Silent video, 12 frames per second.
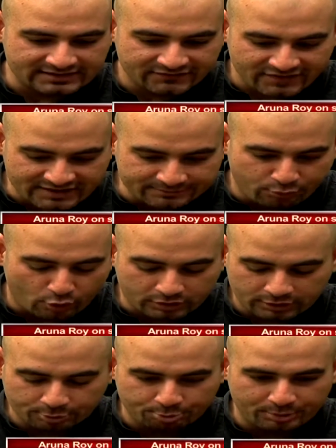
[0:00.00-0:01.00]
Like I said, very
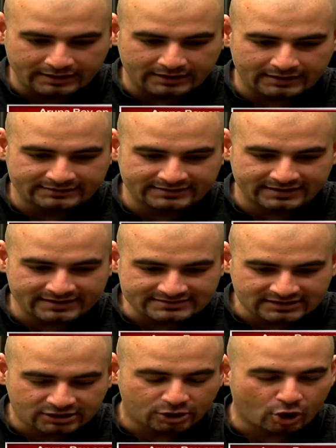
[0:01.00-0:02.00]
important bill.
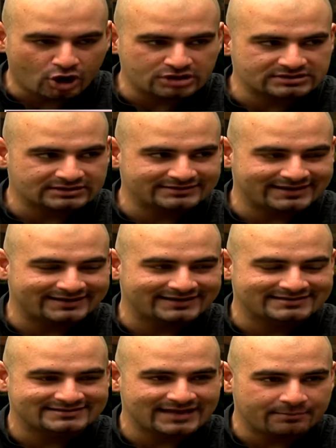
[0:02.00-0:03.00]
There is a clause
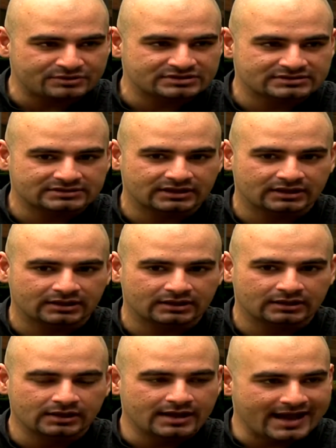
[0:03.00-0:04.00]
that exempts
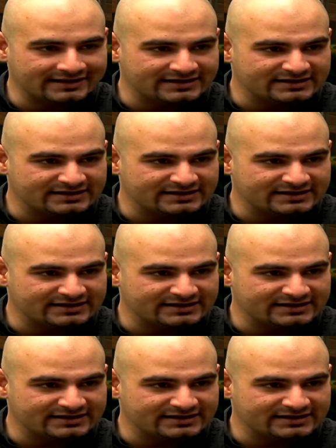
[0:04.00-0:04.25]
the